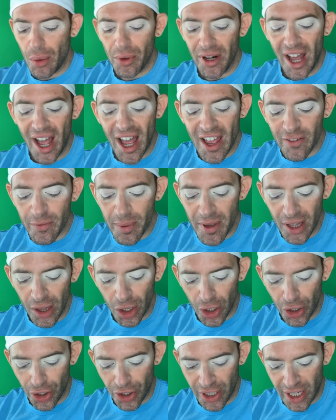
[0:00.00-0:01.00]
what I've been
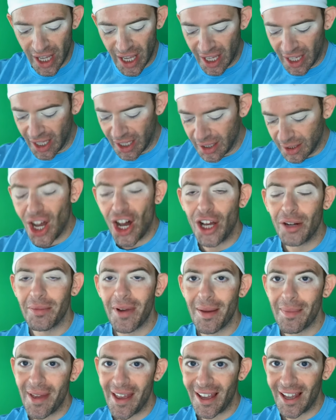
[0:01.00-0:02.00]
learning on
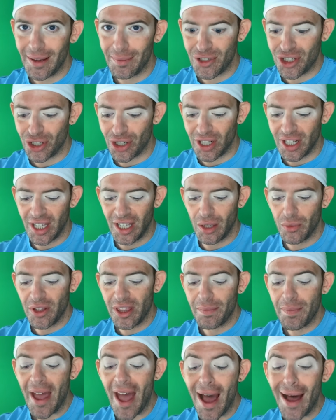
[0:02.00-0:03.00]
my makeup journey
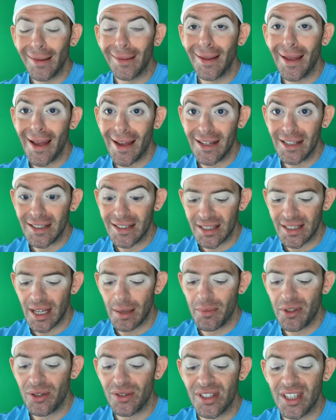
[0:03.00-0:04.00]
with palettes,
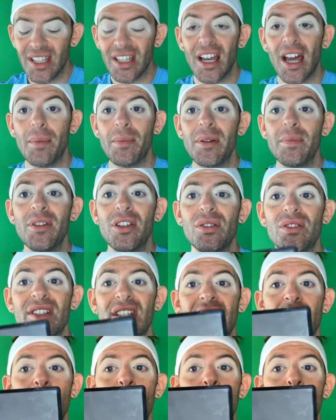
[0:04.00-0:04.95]
I'm gonna be using the